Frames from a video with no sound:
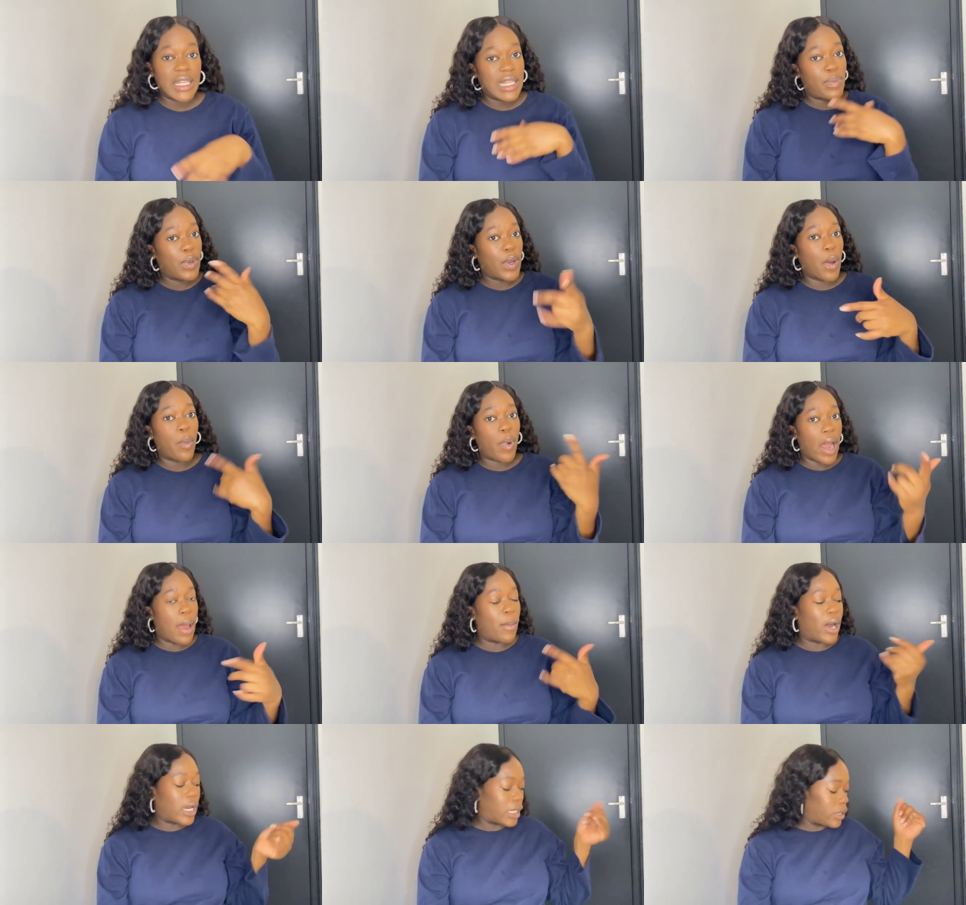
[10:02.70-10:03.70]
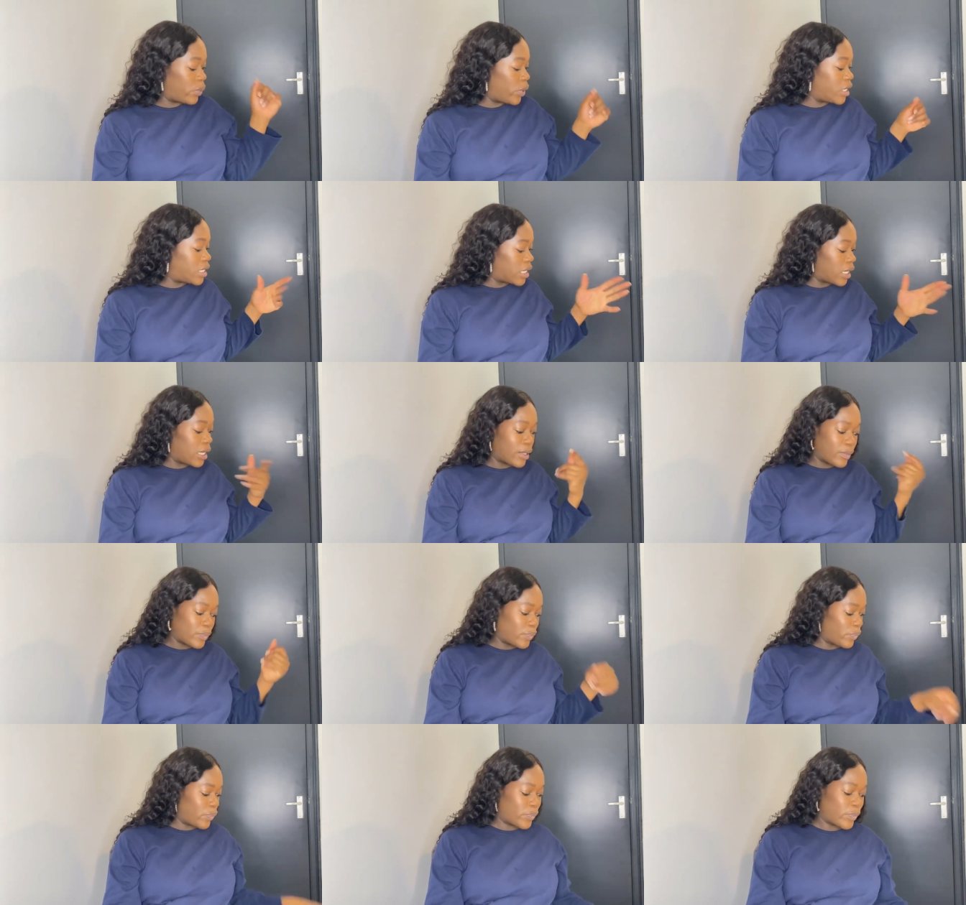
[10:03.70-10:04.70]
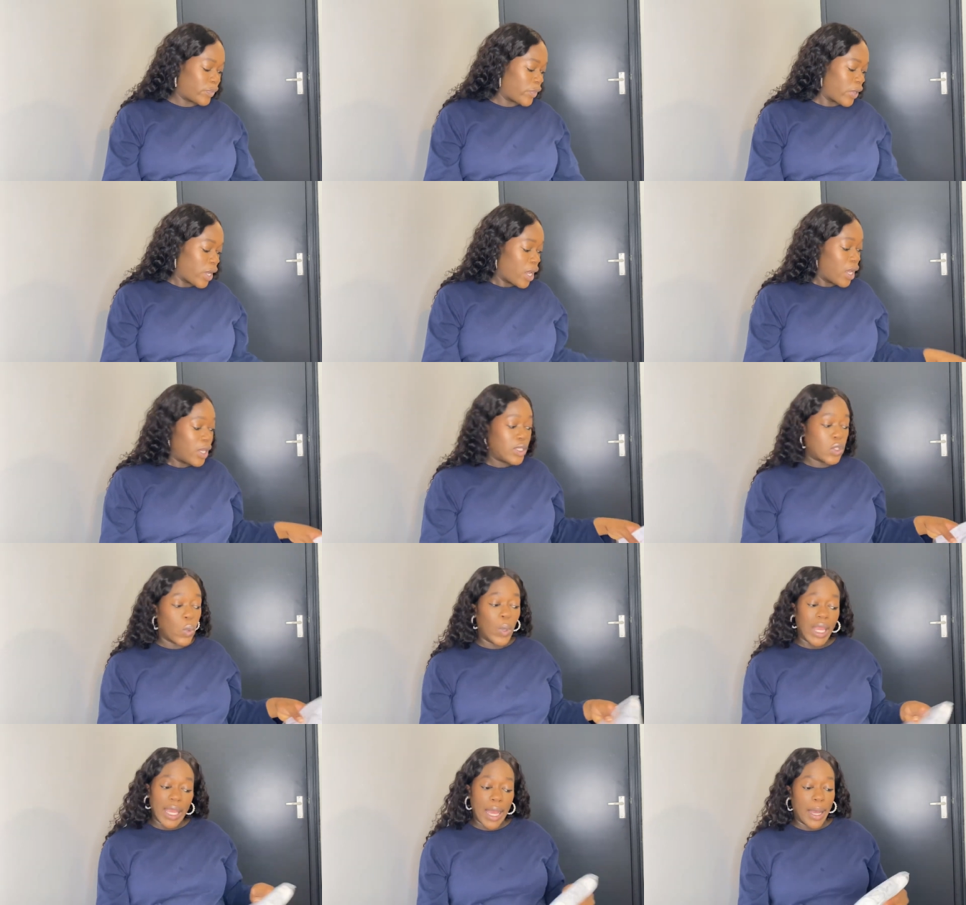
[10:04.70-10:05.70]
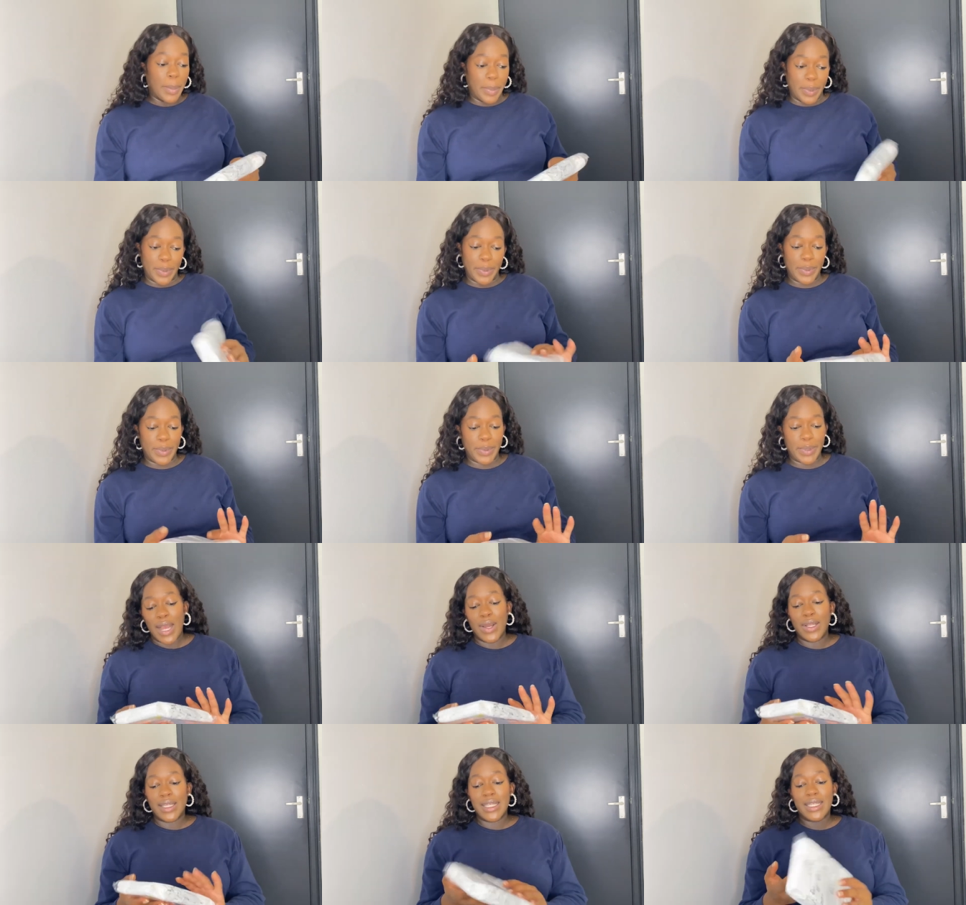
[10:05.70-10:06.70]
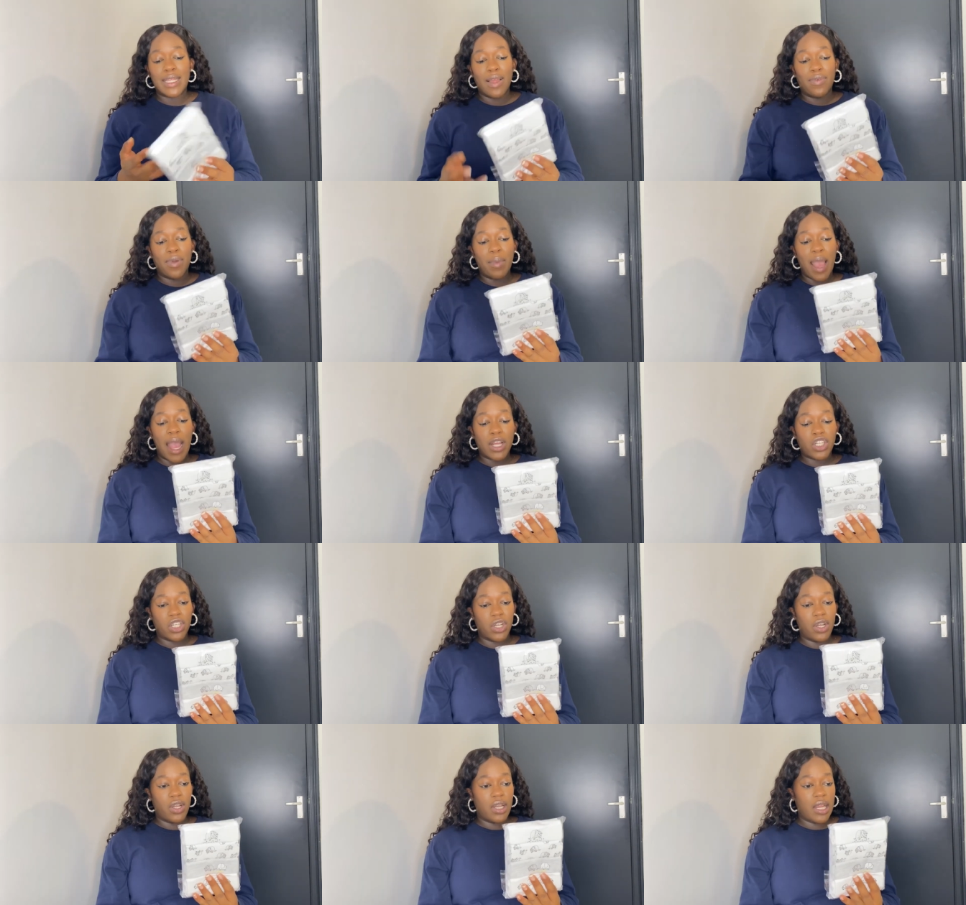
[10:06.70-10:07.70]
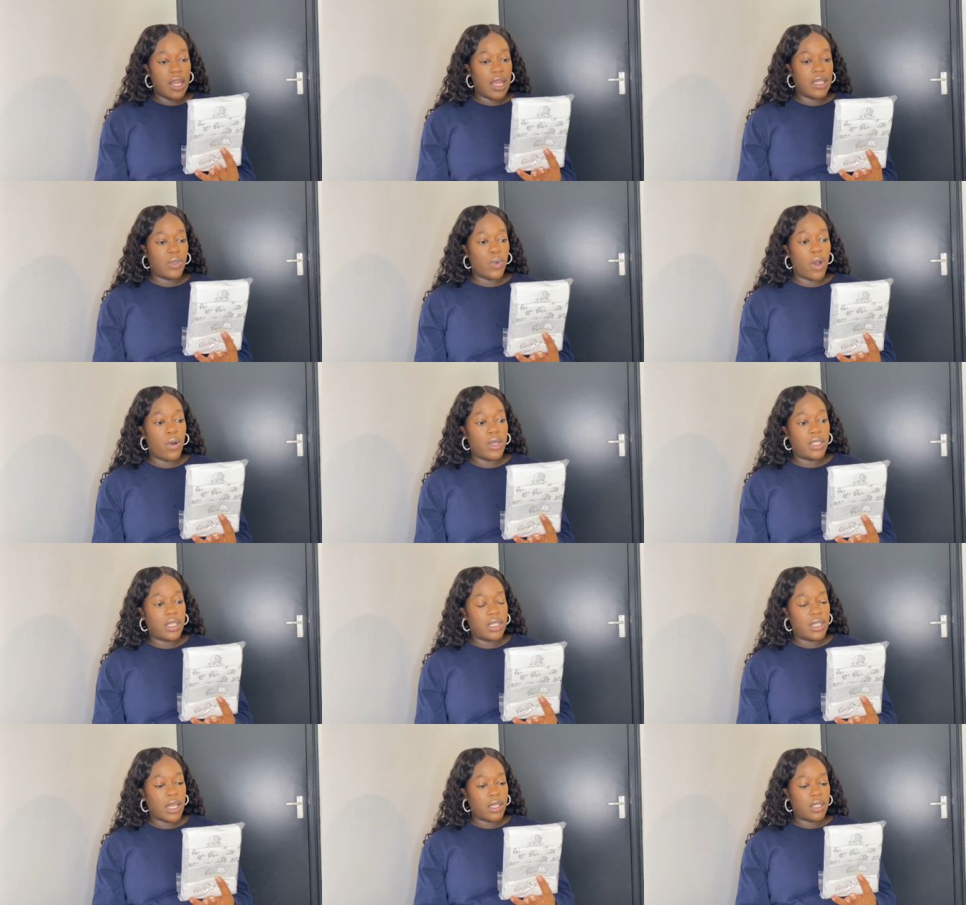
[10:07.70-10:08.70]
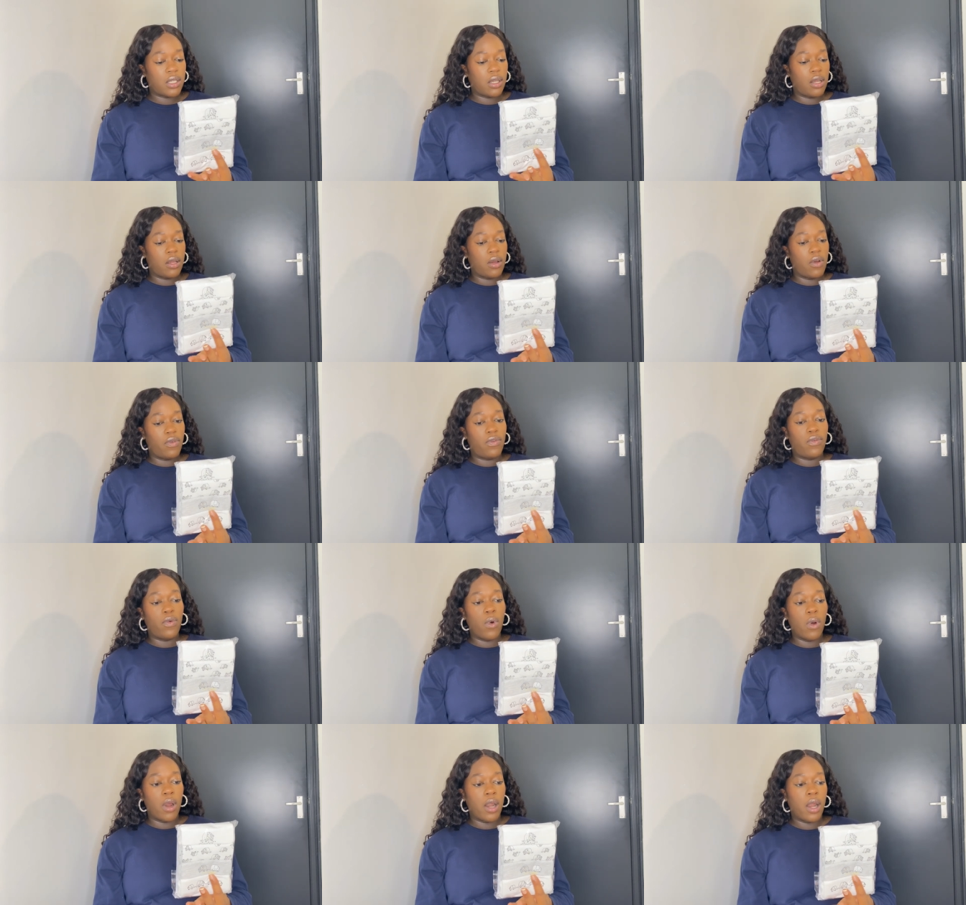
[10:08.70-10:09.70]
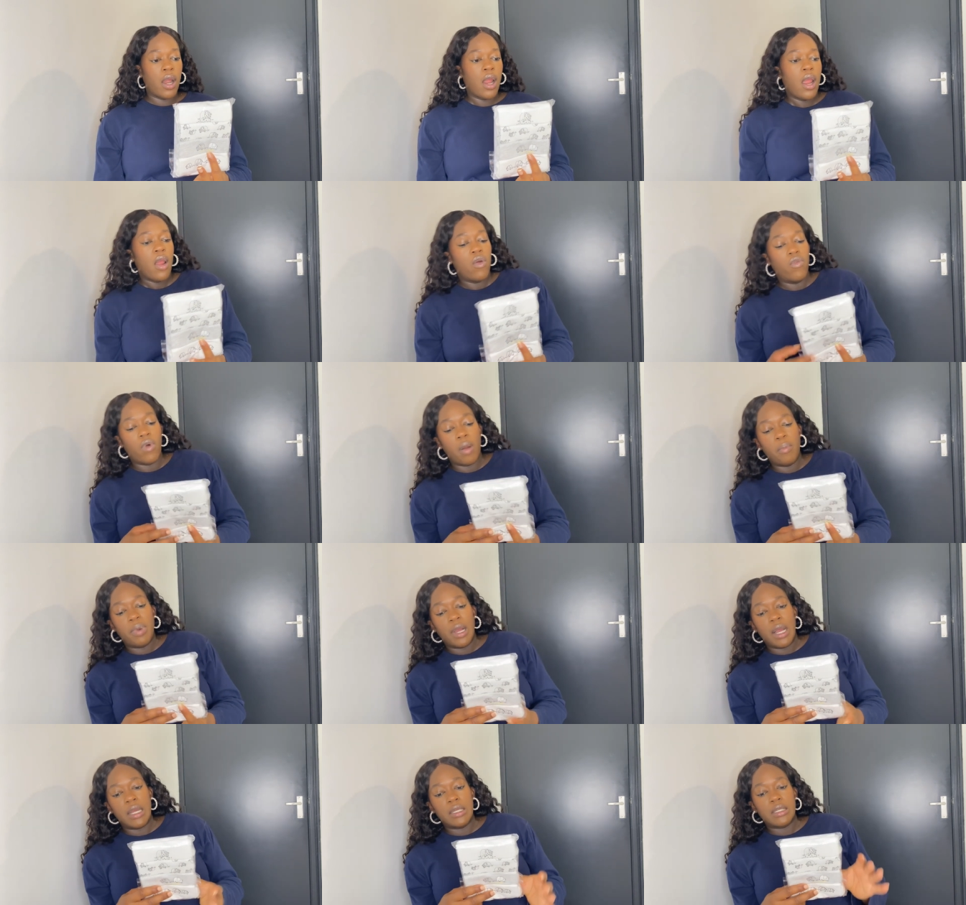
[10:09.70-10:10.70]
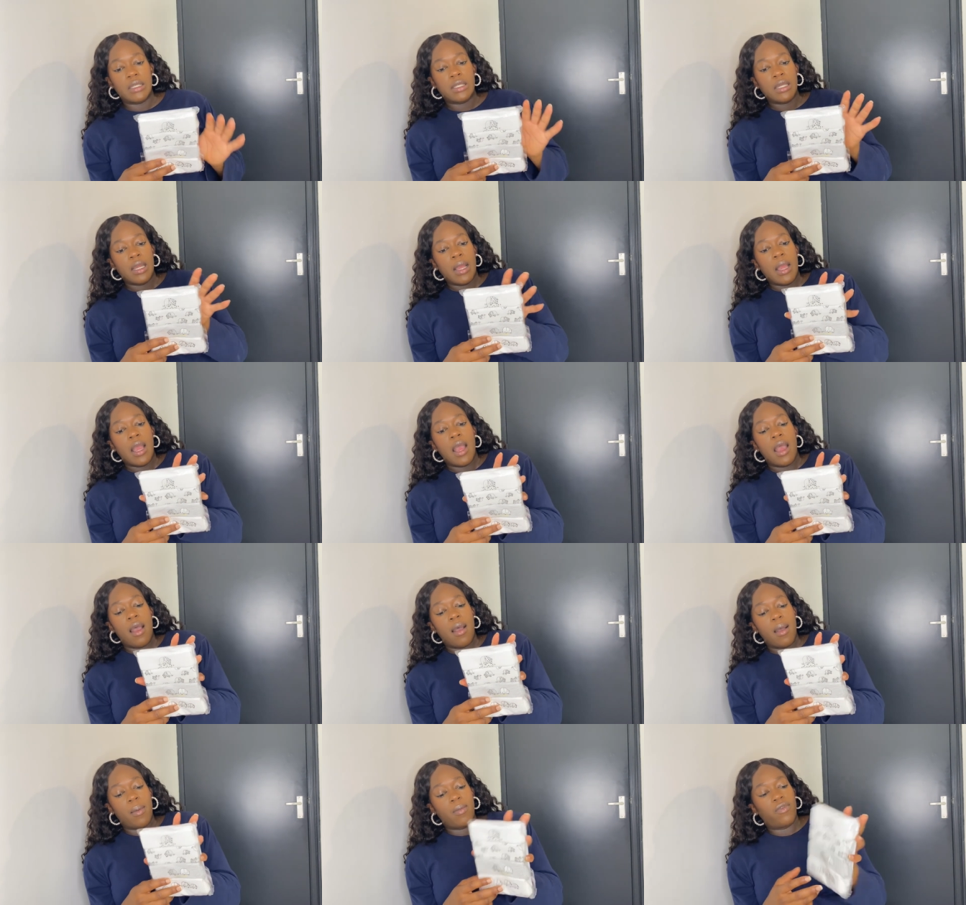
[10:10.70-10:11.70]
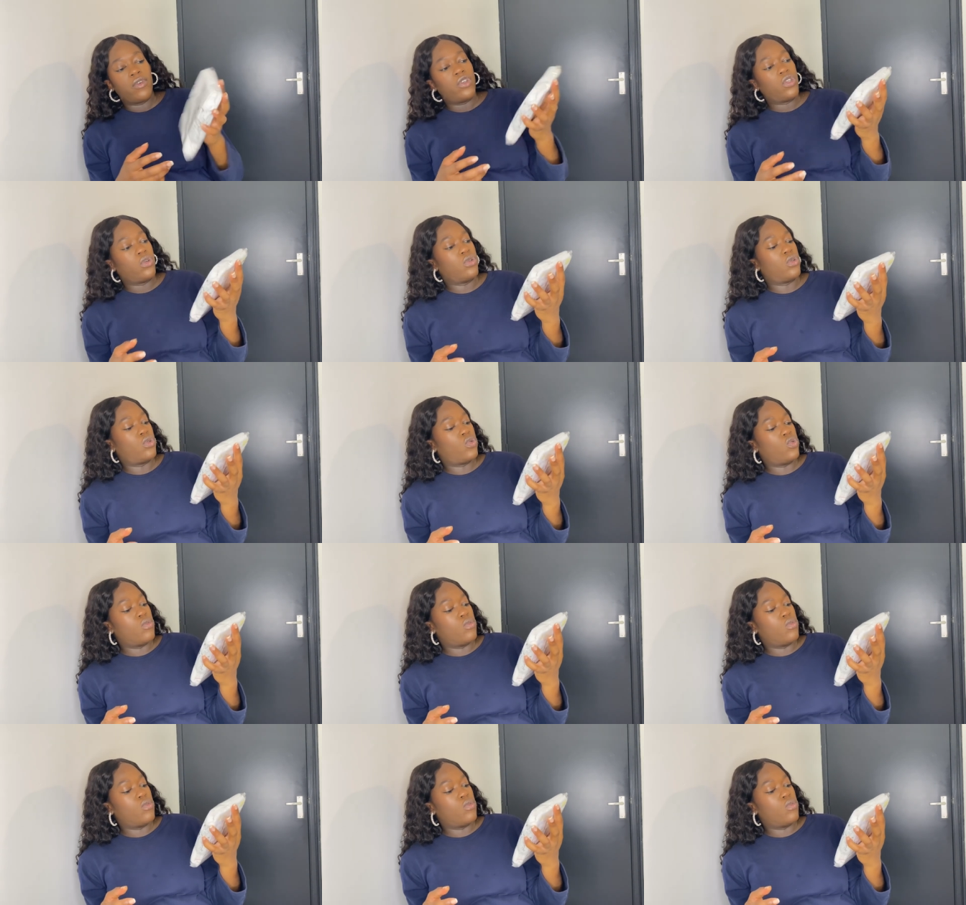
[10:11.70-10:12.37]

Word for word: sleeping on Primark, you need to need to wake up. Got this set from Action as well. It's a set uh, of four rompers um, for zero to two